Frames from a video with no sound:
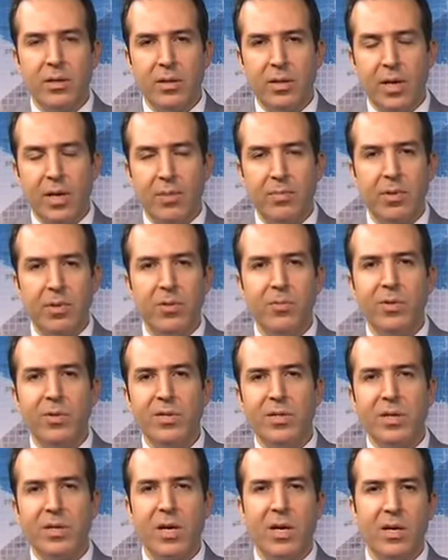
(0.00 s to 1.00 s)
Capital was
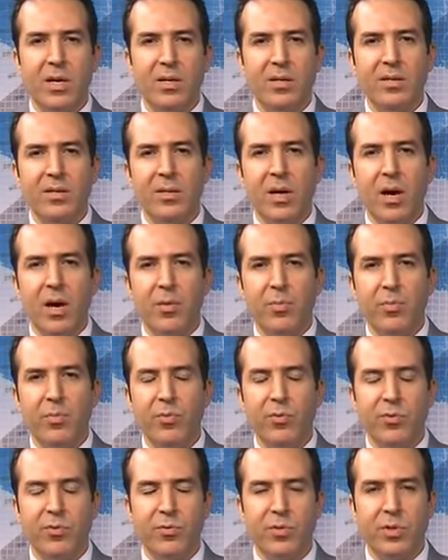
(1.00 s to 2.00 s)
scarce,
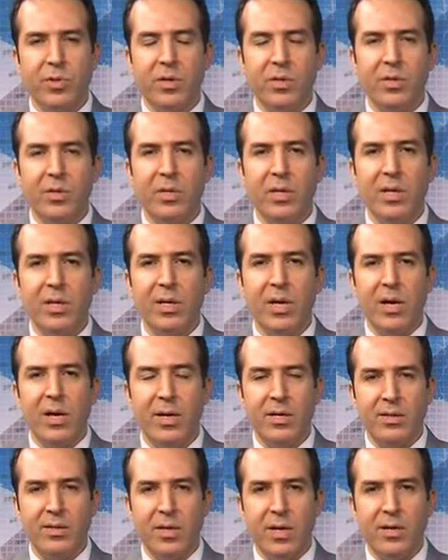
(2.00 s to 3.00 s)
ARPUs were not really
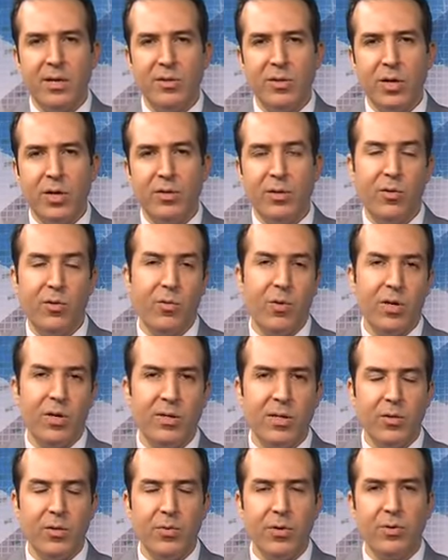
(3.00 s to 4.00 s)
as low as
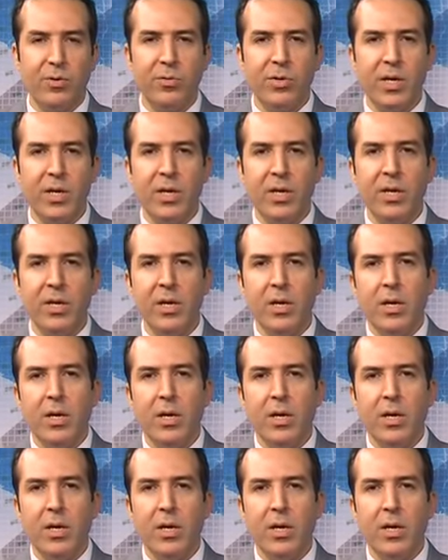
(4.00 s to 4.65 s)
they were today.